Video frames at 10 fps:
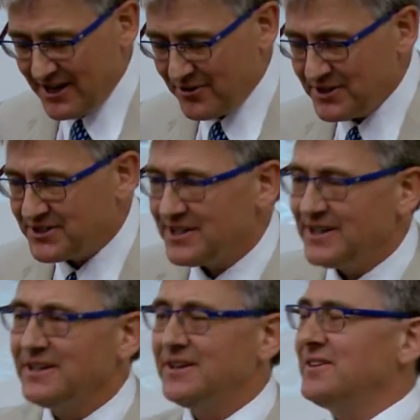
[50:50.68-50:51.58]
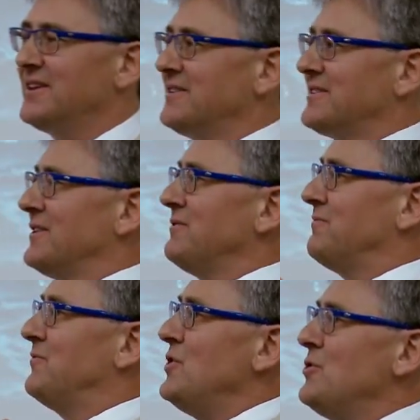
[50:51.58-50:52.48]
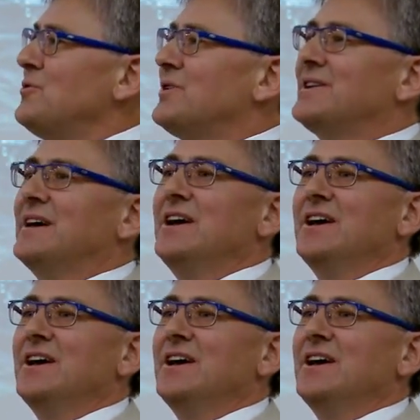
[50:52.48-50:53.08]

here is the view that